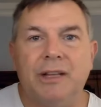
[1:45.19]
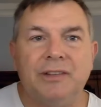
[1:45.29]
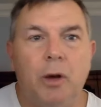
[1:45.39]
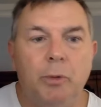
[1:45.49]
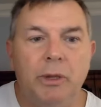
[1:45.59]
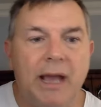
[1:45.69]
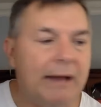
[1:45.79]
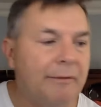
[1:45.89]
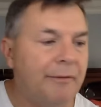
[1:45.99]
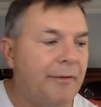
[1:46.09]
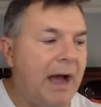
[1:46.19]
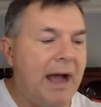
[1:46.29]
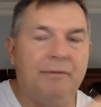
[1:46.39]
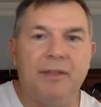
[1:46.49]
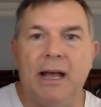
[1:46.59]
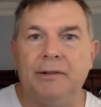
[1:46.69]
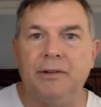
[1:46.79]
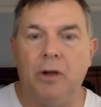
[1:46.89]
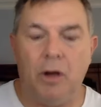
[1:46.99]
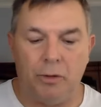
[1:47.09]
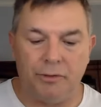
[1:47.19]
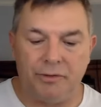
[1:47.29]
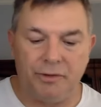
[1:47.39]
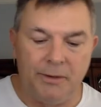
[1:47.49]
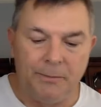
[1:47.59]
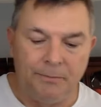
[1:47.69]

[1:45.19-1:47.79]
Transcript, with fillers: That's all we got, $5,000.